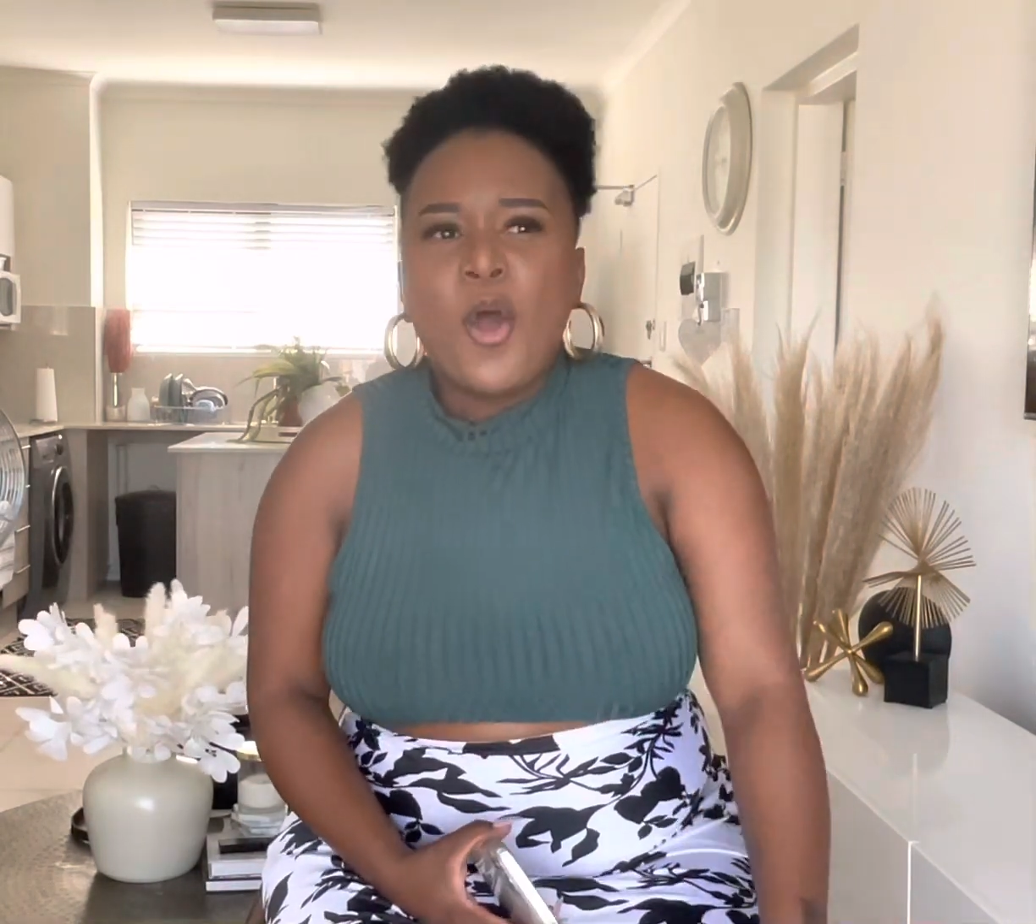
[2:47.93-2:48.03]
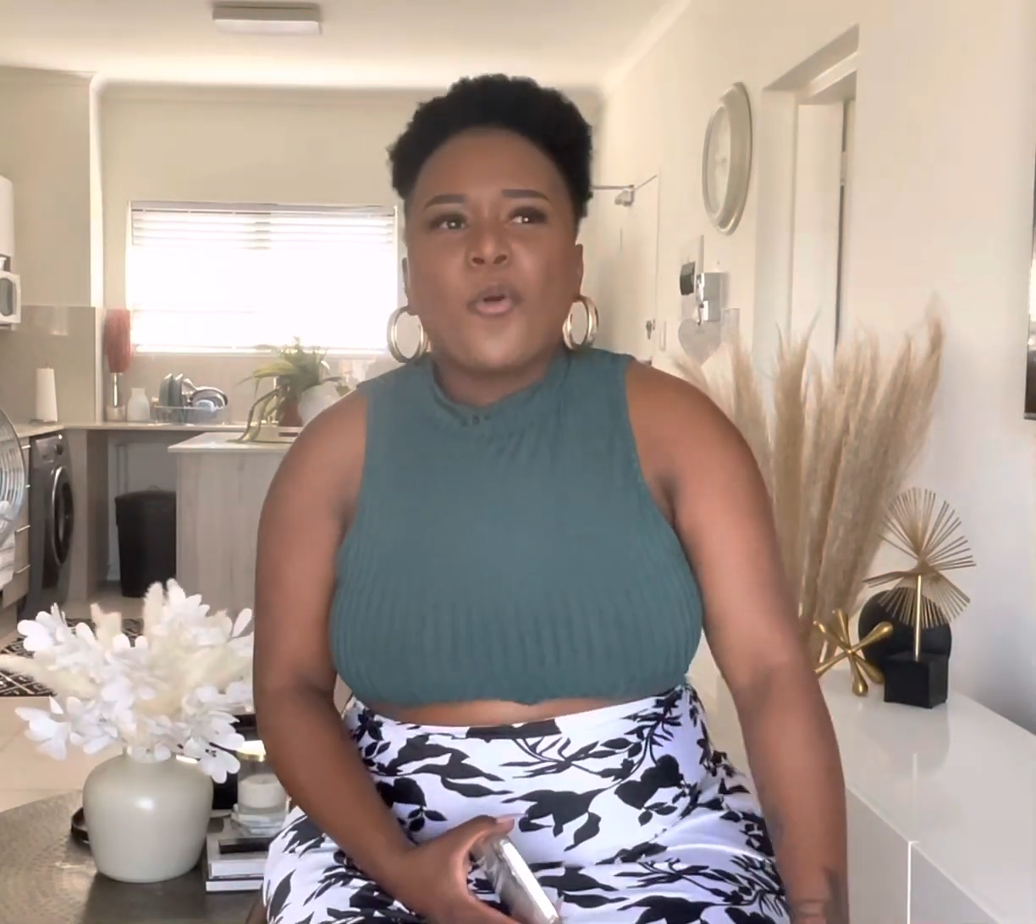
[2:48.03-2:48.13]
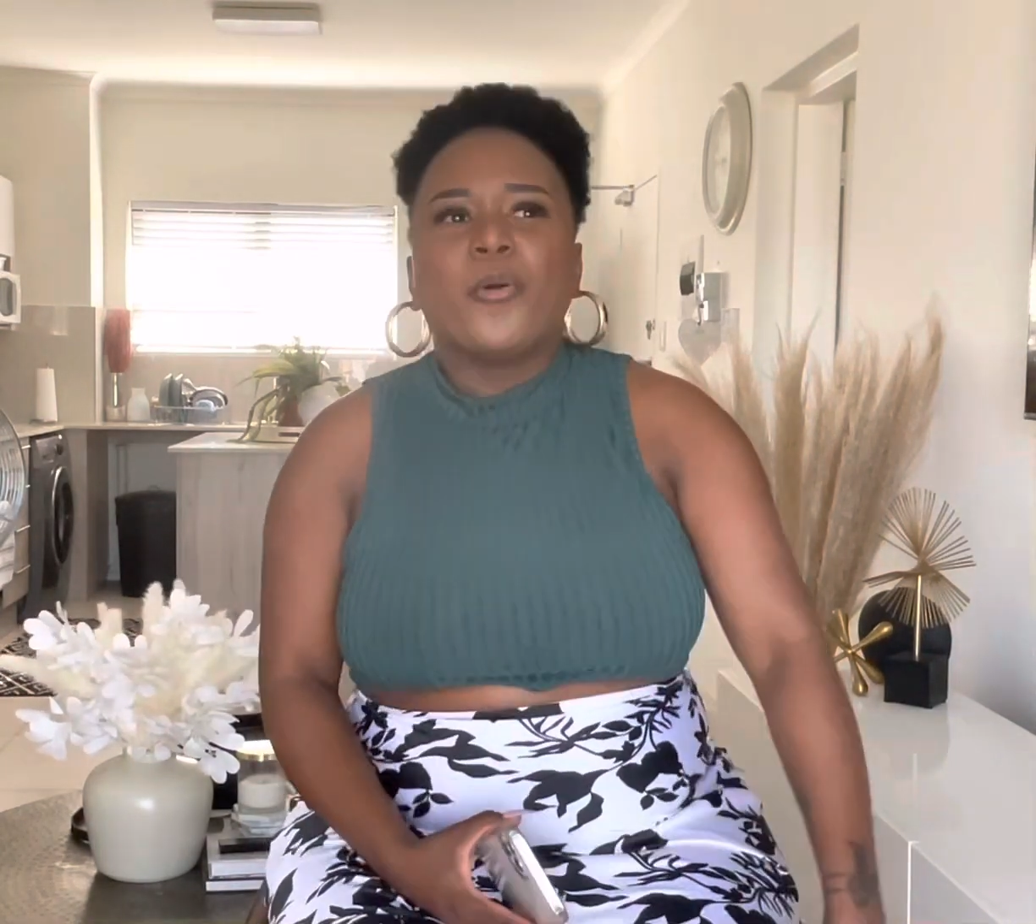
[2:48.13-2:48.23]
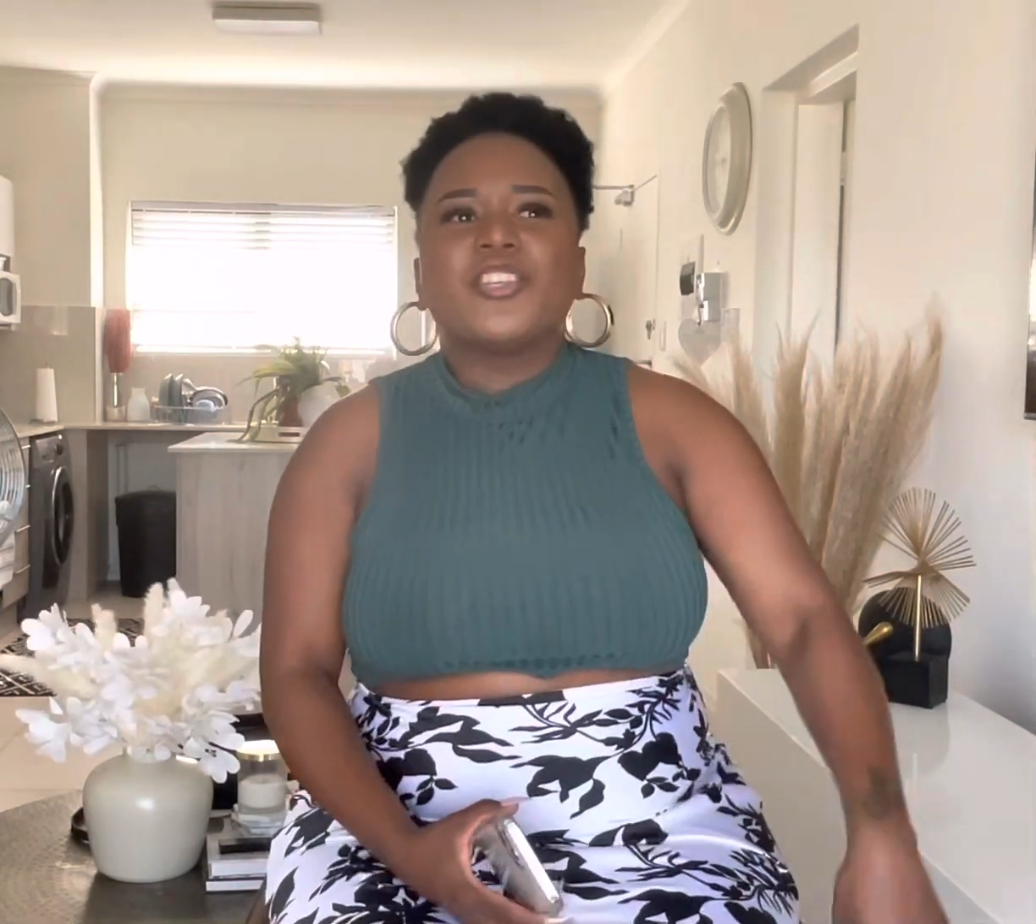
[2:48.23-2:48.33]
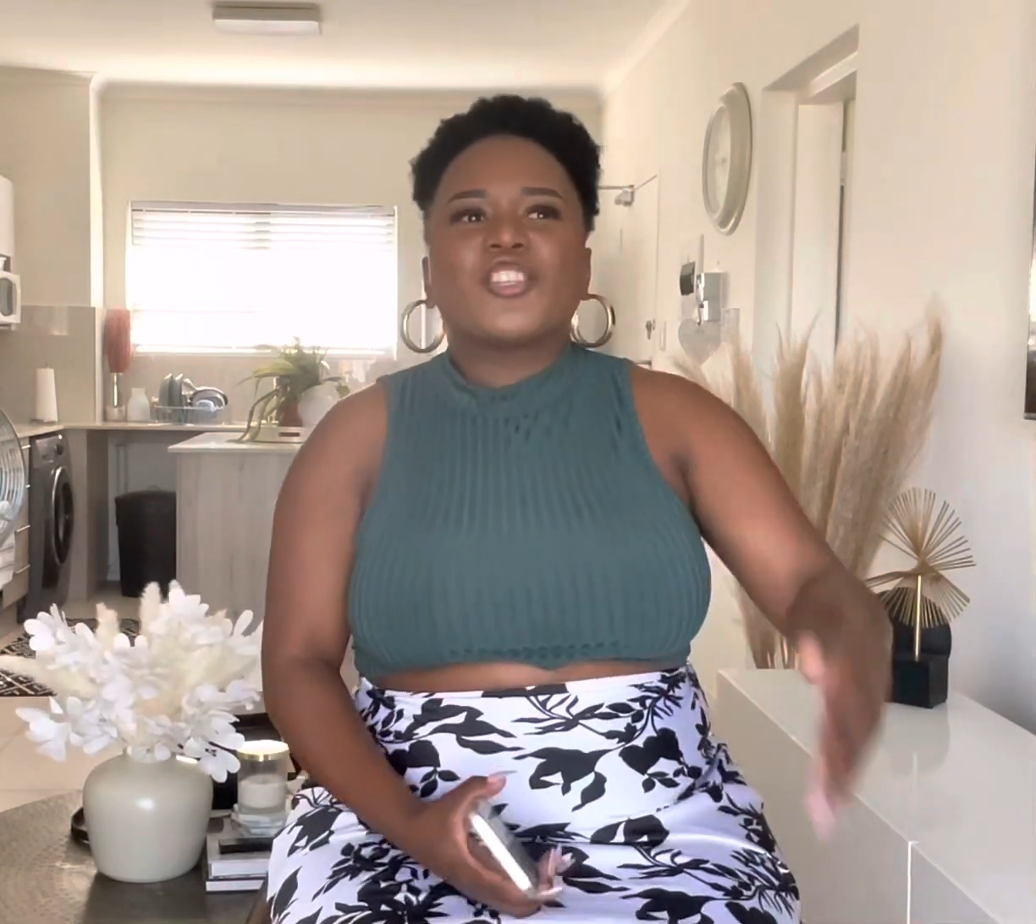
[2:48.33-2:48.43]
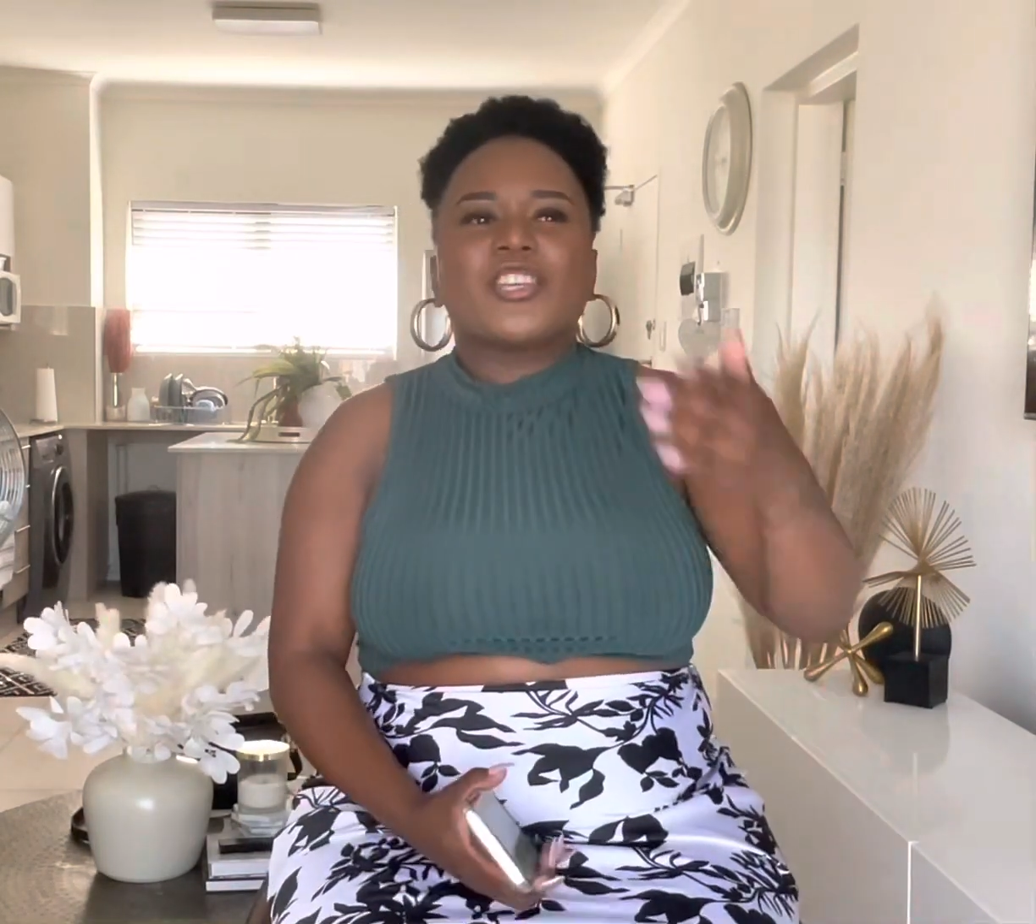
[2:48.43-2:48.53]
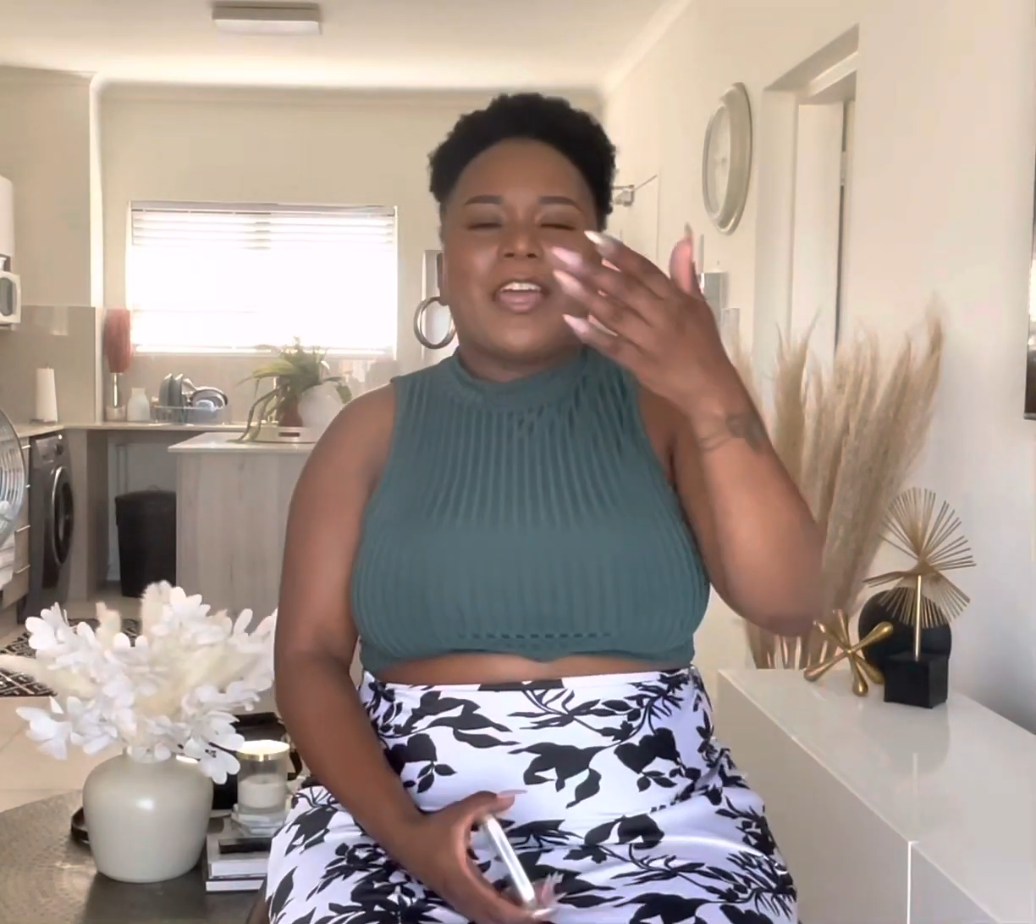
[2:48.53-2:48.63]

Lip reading: Which